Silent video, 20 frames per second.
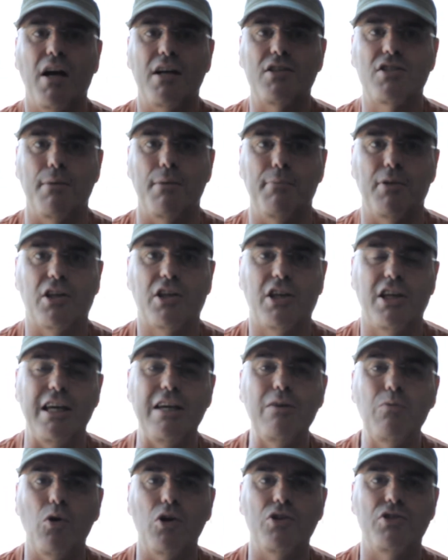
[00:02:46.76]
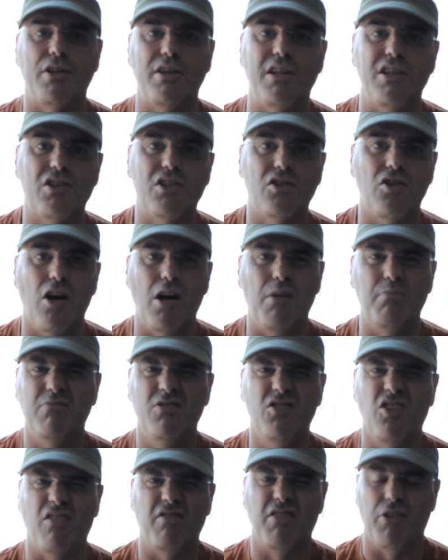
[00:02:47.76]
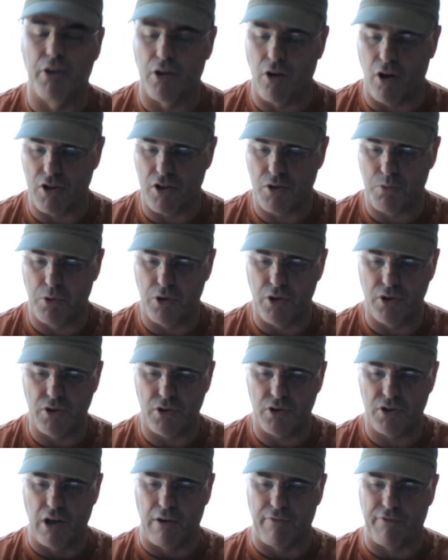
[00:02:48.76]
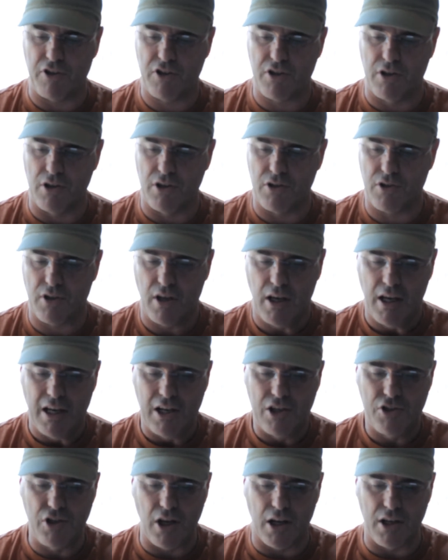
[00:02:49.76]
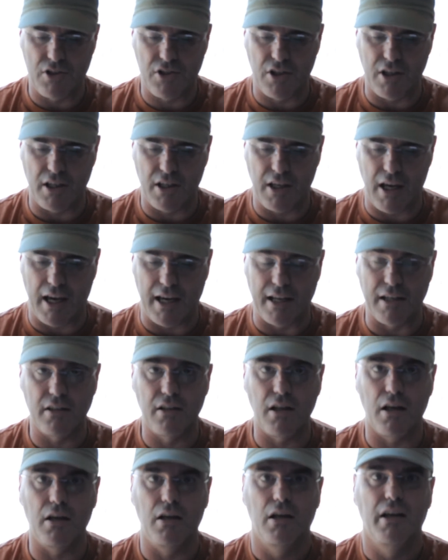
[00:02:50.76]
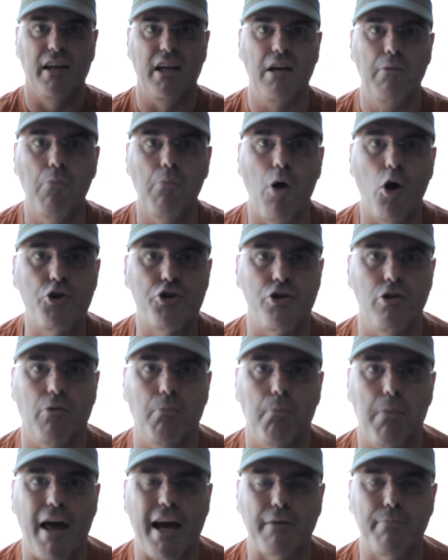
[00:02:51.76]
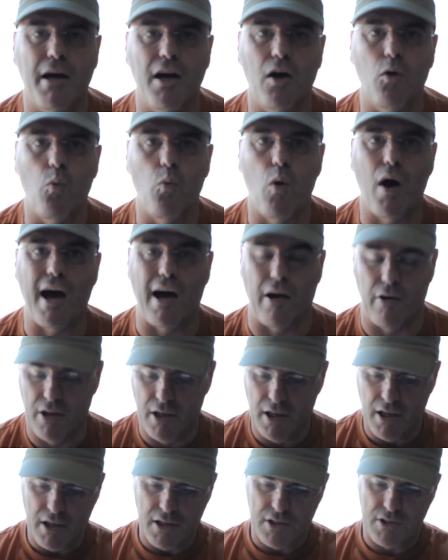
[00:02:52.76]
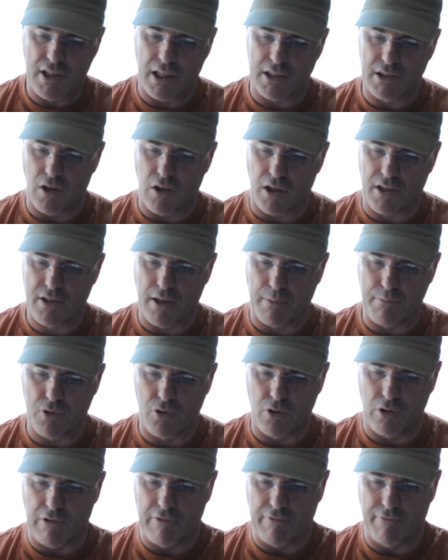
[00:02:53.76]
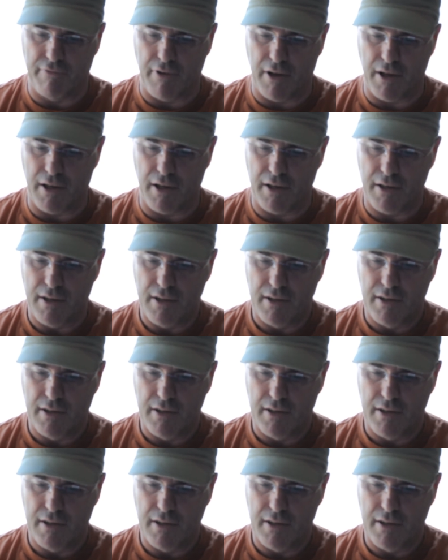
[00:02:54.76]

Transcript: and some of the key words at this time, not very nice words, selfishness, jealousy, and uh, emotional blackmail. Wow, sounds like some sort of uh,